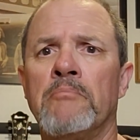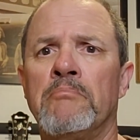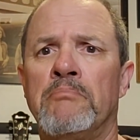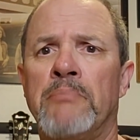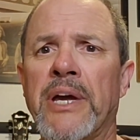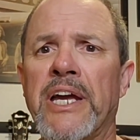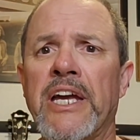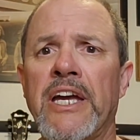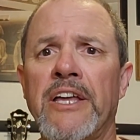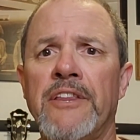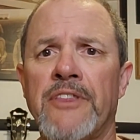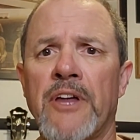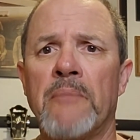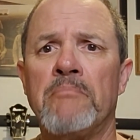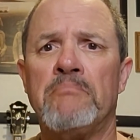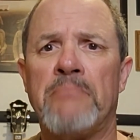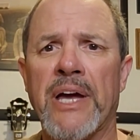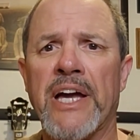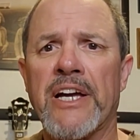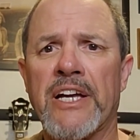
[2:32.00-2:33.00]
be the
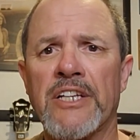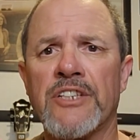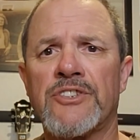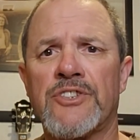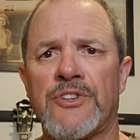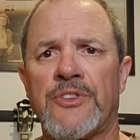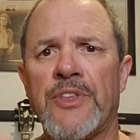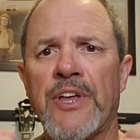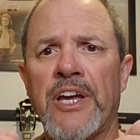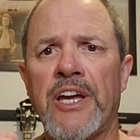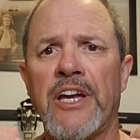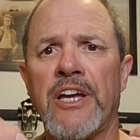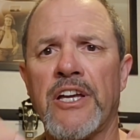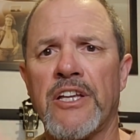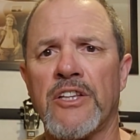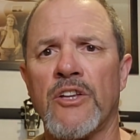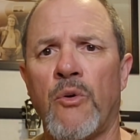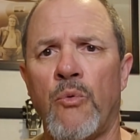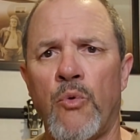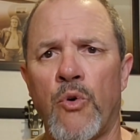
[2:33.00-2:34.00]
biggest thing
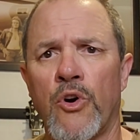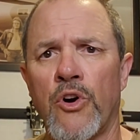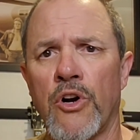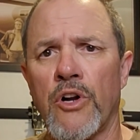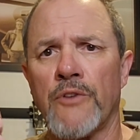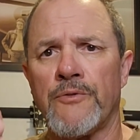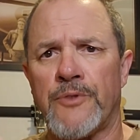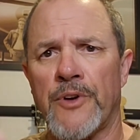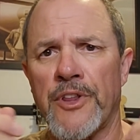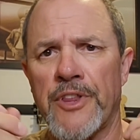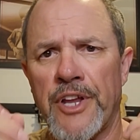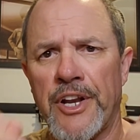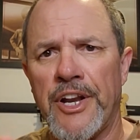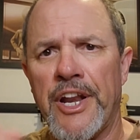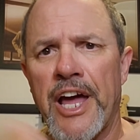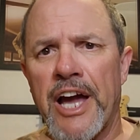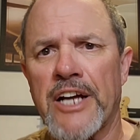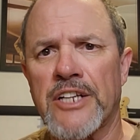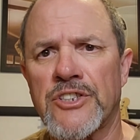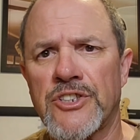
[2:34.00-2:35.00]
in the world for the
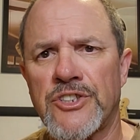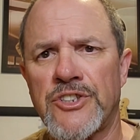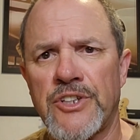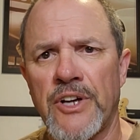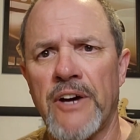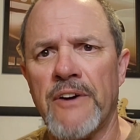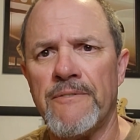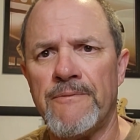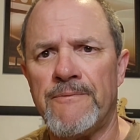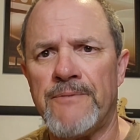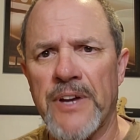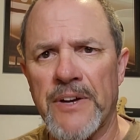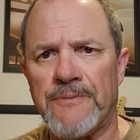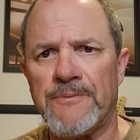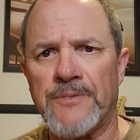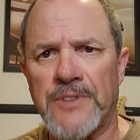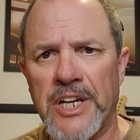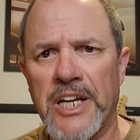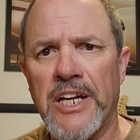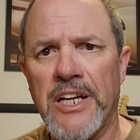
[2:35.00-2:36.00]
next
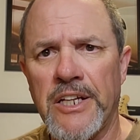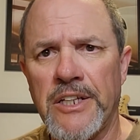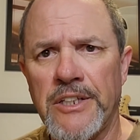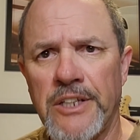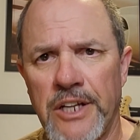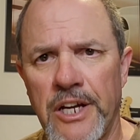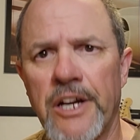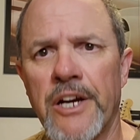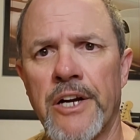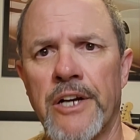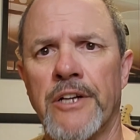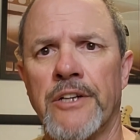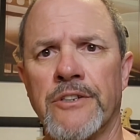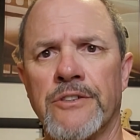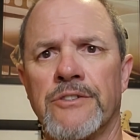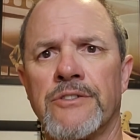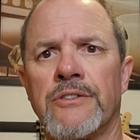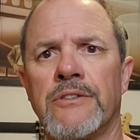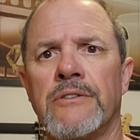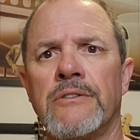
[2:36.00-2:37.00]
15
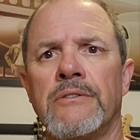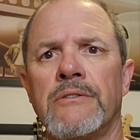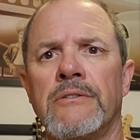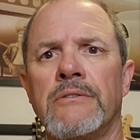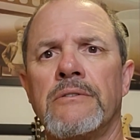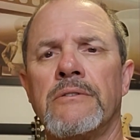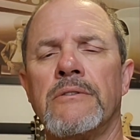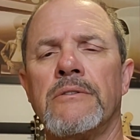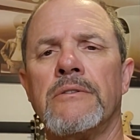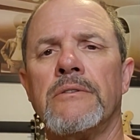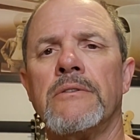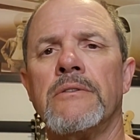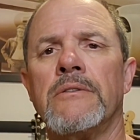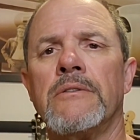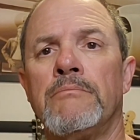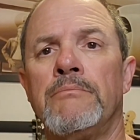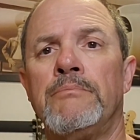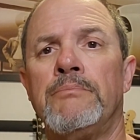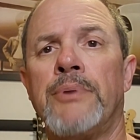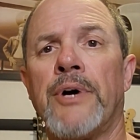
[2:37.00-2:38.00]
years.
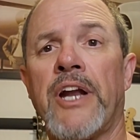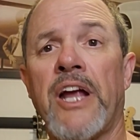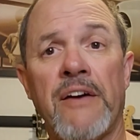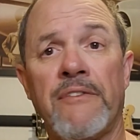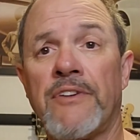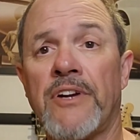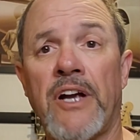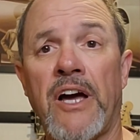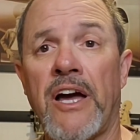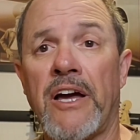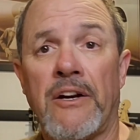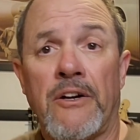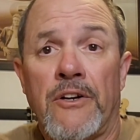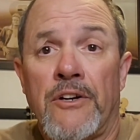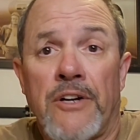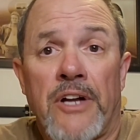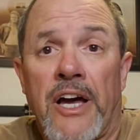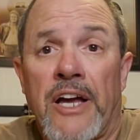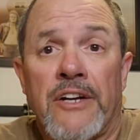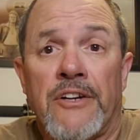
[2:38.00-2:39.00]
But I haven't
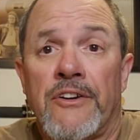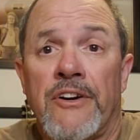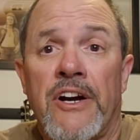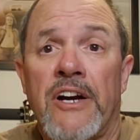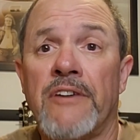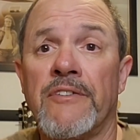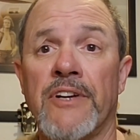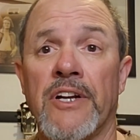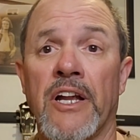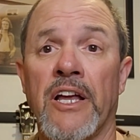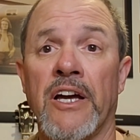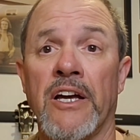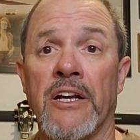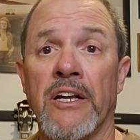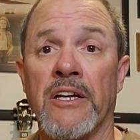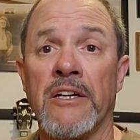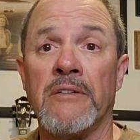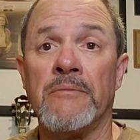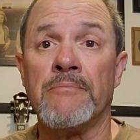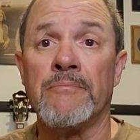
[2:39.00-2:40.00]
heard either nor of it
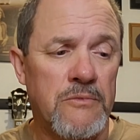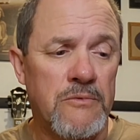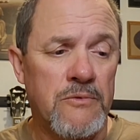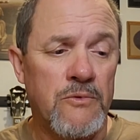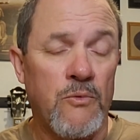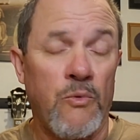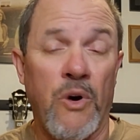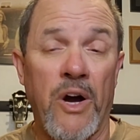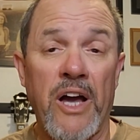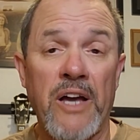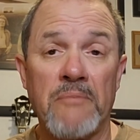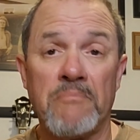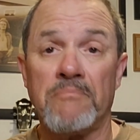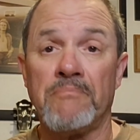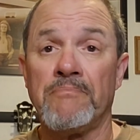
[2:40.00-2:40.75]
lately. Why?